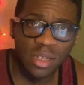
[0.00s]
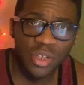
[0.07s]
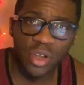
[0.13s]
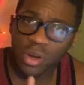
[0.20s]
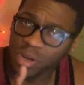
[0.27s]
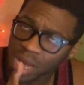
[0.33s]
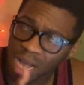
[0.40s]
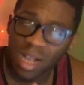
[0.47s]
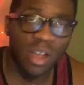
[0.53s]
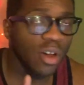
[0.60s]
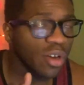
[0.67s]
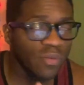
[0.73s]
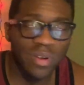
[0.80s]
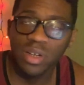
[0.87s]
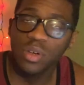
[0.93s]
You're not
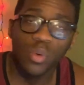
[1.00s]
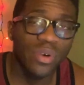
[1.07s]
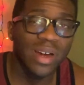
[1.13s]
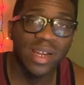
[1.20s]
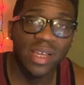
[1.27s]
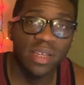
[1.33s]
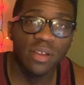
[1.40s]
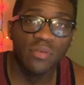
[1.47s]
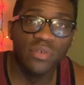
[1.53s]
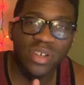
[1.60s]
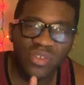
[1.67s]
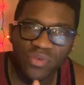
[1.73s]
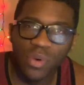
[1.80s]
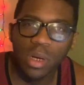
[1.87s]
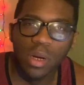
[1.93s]
gonna regret it.
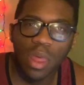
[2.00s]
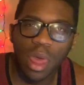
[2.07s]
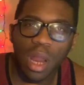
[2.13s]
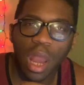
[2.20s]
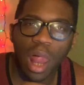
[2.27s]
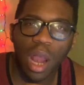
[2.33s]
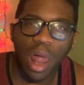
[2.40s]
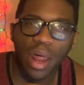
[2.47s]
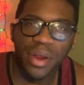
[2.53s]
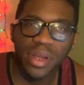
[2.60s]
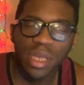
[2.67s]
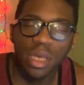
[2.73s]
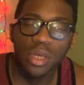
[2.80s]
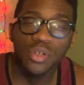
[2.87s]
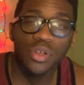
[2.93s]
Regret. Like, uh,
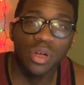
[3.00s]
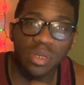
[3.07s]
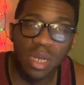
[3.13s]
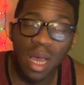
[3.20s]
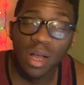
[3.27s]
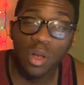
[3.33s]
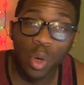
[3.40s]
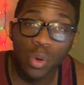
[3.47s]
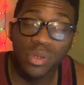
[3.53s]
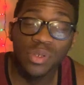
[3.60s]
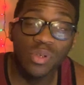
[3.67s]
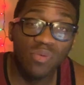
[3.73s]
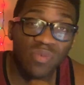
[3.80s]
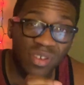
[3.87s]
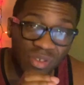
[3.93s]
you're not going
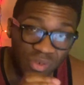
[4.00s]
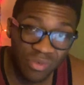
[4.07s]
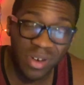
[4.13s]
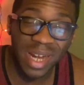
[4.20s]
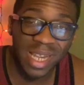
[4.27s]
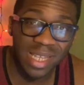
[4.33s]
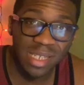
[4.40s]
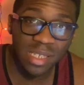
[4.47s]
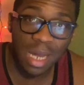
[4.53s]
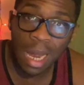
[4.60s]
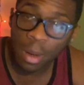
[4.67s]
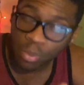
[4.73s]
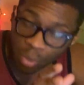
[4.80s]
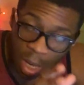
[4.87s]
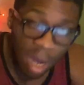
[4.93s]
to regret it.
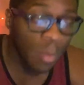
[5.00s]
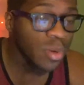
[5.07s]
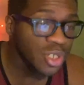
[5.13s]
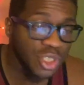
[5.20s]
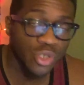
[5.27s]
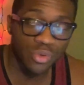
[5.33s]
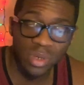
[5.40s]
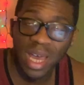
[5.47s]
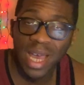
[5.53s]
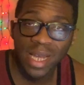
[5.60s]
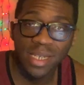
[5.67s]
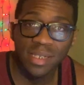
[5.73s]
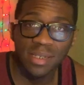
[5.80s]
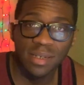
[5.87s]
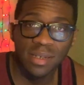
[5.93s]
I promise you that.
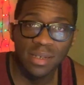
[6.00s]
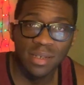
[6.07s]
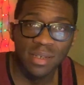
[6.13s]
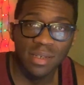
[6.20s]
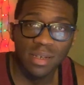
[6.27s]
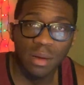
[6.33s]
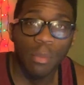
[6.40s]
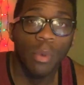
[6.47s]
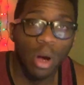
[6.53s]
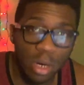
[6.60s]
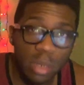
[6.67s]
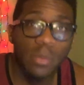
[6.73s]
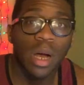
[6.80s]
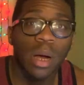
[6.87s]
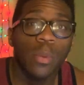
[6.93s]

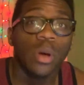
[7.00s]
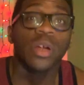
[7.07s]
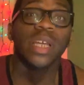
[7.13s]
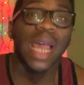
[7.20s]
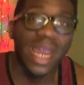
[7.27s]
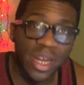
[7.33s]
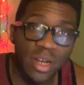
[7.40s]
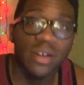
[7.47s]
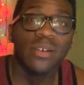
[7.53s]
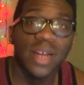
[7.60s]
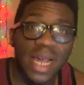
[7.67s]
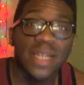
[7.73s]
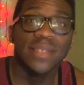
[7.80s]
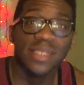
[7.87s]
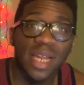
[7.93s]
Mark my word, Gattor
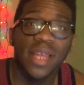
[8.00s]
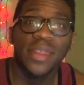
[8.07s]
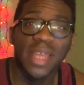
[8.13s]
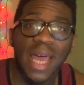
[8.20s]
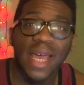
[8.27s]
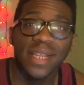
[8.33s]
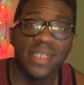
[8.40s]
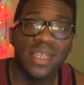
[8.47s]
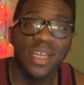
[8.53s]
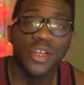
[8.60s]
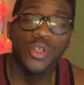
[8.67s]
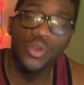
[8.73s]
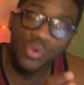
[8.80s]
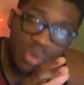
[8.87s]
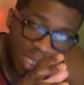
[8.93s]
has said that.
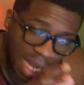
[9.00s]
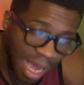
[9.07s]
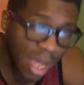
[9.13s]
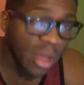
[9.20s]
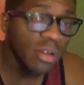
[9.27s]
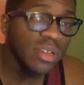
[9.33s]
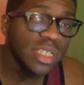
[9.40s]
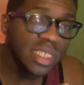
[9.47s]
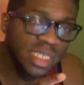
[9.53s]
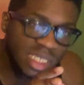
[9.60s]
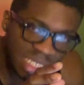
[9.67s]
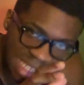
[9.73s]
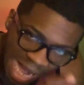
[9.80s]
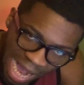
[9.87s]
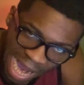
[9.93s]
You not
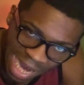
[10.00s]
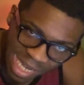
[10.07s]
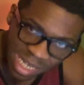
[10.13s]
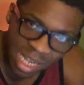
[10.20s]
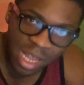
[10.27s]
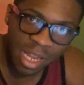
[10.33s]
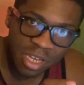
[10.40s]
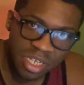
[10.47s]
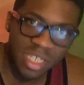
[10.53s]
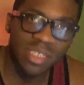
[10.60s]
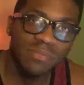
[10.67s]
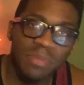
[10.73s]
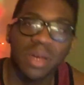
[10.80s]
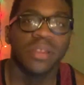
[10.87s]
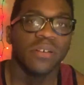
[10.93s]
sign
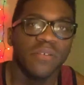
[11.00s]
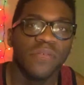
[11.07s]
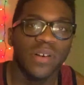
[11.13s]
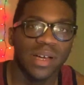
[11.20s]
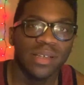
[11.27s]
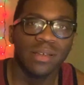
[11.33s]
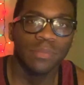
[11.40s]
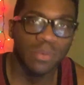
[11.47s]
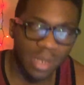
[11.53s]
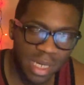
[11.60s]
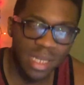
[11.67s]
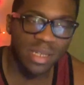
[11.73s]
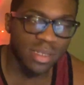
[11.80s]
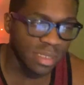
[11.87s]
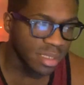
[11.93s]
this motherfucker,
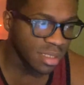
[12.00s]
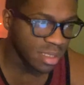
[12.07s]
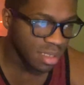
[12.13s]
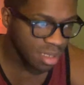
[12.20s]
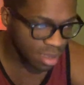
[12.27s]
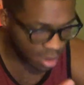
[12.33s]
please.